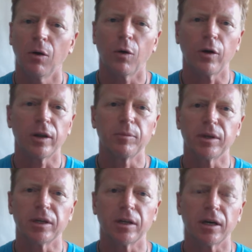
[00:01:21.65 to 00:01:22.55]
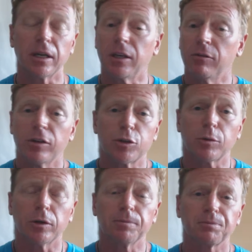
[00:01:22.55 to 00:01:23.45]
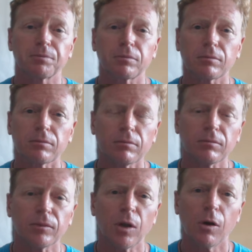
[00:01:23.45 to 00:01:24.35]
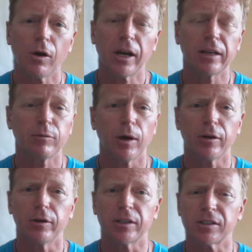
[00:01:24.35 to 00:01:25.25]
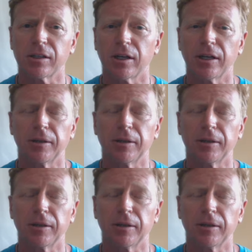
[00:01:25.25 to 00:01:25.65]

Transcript: or it be individual. All right, whether it's